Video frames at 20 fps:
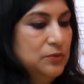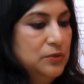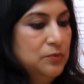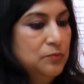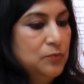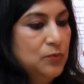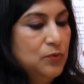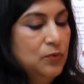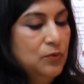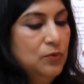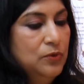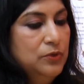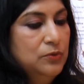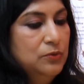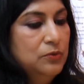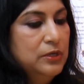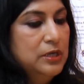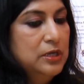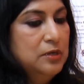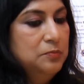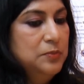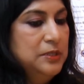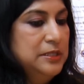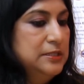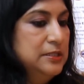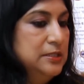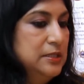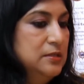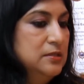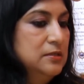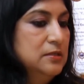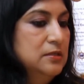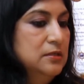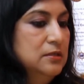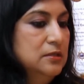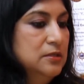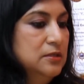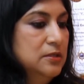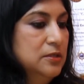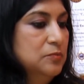the more you keep it
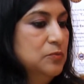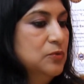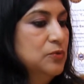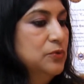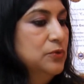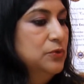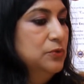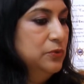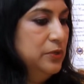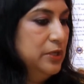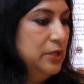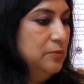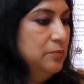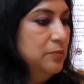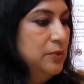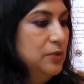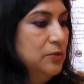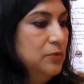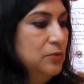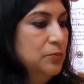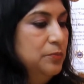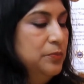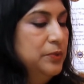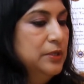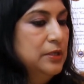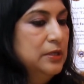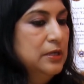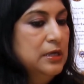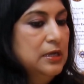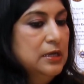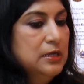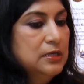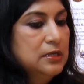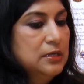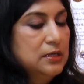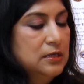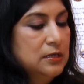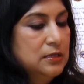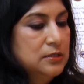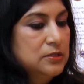general, the more you keep it open,
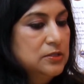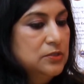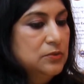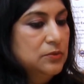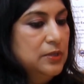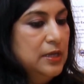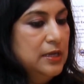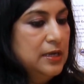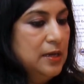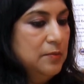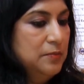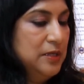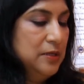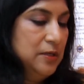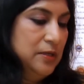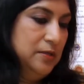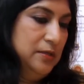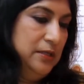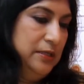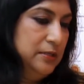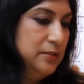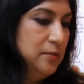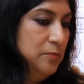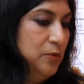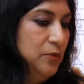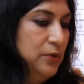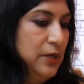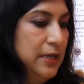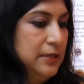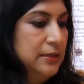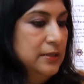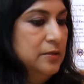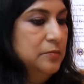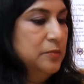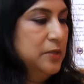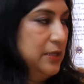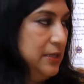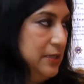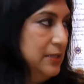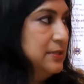so that, I mean, a little more like the
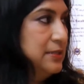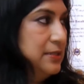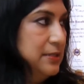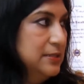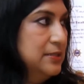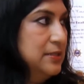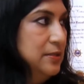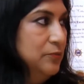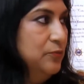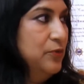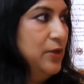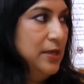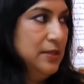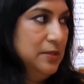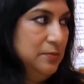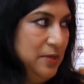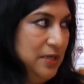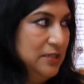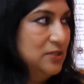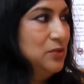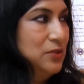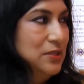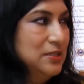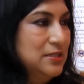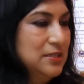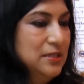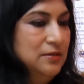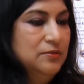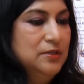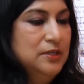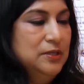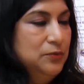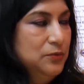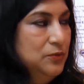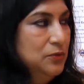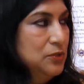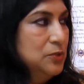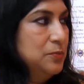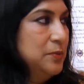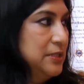American system where at the bachelor's level you
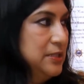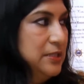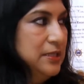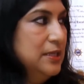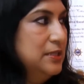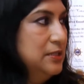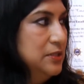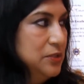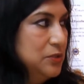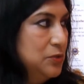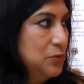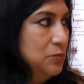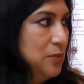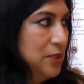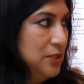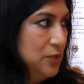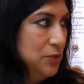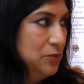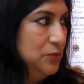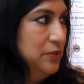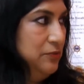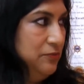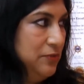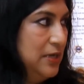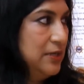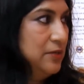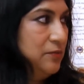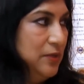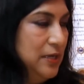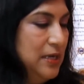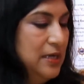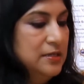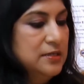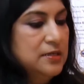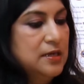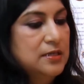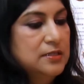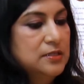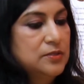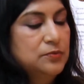don't specialize too much. No, in fact, when I
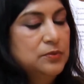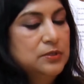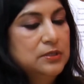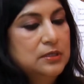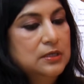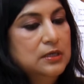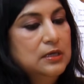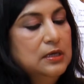transferred,